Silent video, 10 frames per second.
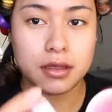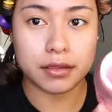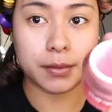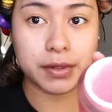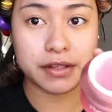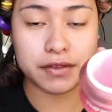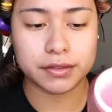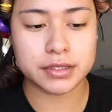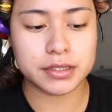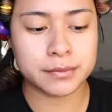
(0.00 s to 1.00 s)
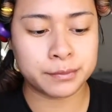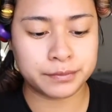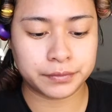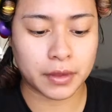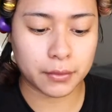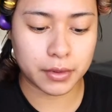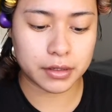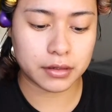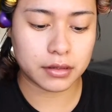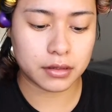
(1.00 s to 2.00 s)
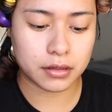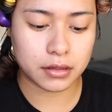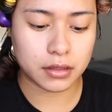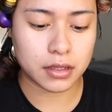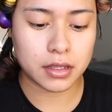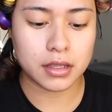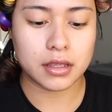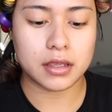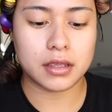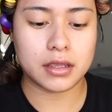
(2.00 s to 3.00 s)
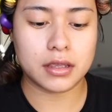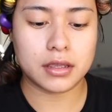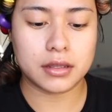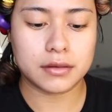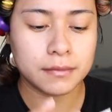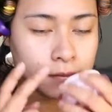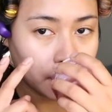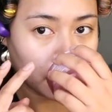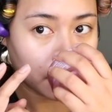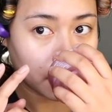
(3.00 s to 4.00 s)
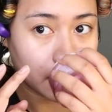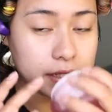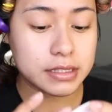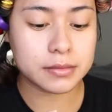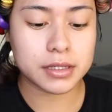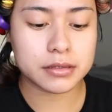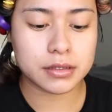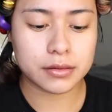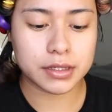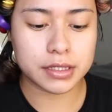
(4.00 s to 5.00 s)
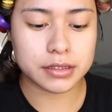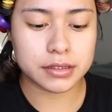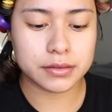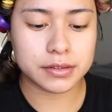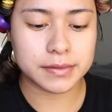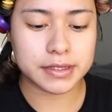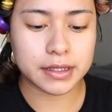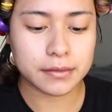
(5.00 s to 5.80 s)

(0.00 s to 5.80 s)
the Pretty Filter one, and it smells so good too. It smells